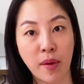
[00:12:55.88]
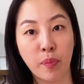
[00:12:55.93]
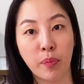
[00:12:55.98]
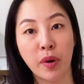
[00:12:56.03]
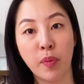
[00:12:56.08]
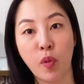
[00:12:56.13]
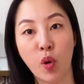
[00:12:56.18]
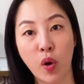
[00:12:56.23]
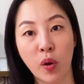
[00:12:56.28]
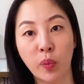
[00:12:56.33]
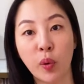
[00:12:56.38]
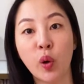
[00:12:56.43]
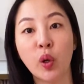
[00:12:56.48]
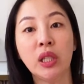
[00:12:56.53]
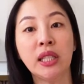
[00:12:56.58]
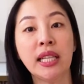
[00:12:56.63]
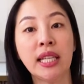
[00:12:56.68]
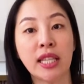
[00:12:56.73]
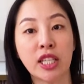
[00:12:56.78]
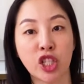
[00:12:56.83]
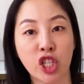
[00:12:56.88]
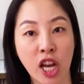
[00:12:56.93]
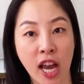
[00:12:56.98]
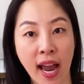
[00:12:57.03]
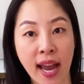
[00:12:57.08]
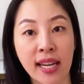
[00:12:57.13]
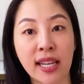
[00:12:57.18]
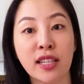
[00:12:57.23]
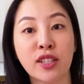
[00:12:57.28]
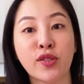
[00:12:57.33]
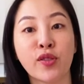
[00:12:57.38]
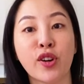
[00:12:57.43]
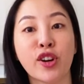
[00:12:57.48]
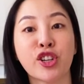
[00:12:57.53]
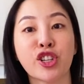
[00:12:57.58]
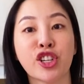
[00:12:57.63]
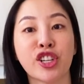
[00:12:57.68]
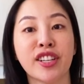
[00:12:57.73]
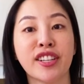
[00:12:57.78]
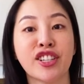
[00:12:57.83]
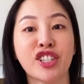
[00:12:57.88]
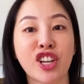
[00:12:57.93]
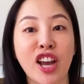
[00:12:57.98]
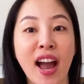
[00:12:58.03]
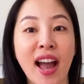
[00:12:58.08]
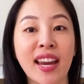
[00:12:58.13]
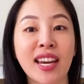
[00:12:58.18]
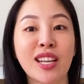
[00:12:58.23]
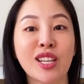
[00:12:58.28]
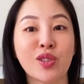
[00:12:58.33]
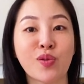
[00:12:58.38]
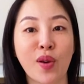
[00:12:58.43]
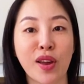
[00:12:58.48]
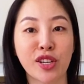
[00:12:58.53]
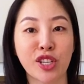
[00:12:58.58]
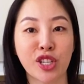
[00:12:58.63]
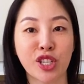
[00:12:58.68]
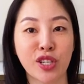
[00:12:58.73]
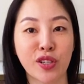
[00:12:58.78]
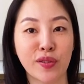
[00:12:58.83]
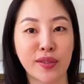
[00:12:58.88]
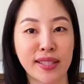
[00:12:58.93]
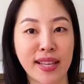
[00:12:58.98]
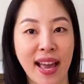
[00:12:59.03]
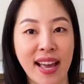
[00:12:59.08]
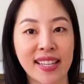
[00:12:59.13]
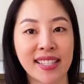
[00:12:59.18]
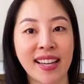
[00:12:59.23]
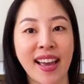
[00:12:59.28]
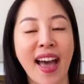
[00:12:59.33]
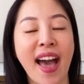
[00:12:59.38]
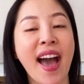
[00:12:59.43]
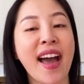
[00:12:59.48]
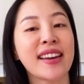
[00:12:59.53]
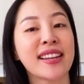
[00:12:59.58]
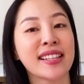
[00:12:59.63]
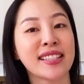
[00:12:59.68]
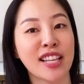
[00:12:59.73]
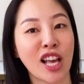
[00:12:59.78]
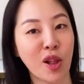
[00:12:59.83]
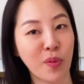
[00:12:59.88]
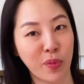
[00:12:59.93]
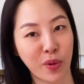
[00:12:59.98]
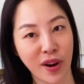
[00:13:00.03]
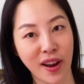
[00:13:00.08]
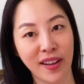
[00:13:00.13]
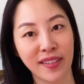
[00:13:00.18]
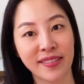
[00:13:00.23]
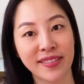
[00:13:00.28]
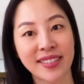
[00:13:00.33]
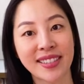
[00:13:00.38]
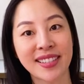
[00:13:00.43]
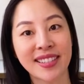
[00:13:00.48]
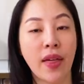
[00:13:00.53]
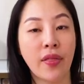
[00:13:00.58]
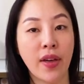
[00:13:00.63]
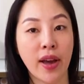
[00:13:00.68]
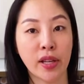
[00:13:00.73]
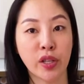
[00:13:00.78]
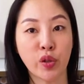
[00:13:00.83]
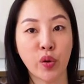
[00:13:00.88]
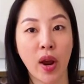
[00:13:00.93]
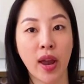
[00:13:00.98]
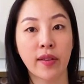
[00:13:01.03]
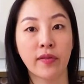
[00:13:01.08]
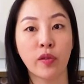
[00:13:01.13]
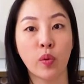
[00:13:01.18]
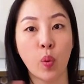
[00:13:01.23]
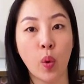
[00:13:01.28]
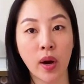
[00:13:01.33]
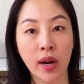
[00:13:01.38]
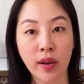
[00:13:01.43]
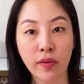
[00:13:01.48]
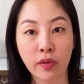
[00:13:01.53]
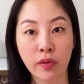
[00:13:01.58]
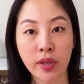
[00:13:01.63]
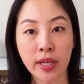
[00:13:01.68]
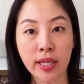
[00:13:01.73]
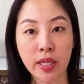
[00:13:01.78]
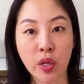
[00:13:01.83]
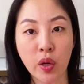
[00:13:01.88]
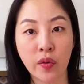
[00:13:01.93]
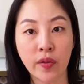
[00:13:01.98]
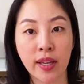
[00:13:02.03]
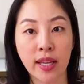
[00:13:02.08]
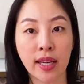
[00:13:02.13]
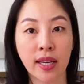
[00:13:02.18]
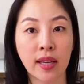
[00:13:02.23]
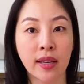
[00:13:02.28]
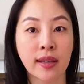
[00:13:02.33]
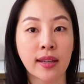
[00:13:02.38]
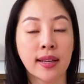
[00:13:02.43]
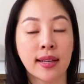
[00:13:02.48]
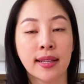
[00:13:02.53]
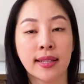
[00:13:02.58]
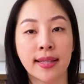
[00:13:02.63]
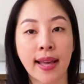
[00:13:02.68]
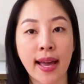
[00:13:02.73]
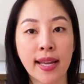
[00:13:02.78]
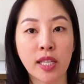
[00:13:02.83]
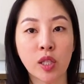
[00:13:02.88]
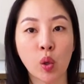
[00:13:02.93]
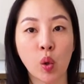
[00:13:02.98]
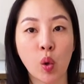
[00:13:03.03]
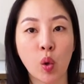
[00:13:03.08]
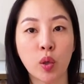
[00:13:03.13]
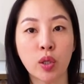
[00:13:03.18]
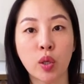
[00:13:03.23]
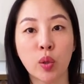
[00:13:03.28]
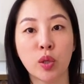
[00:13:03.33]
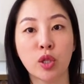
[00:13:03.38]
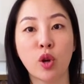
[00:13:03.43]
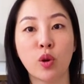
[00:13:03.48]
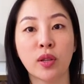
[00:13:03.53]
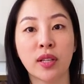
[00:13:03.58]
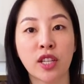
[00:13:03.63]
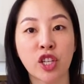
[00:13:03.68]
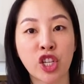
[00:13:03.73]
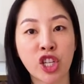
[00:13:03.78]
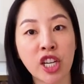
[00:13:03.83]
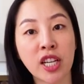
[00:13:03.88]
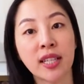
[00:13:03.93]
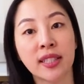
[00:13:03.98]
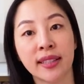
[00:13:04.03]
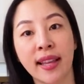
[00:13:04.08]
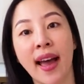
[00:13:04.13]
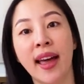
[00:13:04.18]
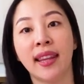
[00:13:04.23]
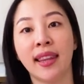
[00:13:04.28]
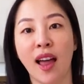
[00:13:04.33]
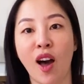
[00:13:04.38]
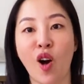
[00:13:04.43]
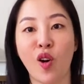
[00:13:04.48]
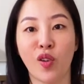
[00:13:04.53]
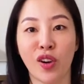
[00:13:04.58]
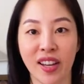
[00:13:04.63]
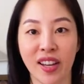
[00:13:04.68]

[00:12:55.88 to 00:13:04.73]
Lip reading: But more importantly, the Chinese version, Chinese rendition of Santa and his helper elves. That's right, for whatever reason over here, Santa Claus, who's known as Sheng Dan Lao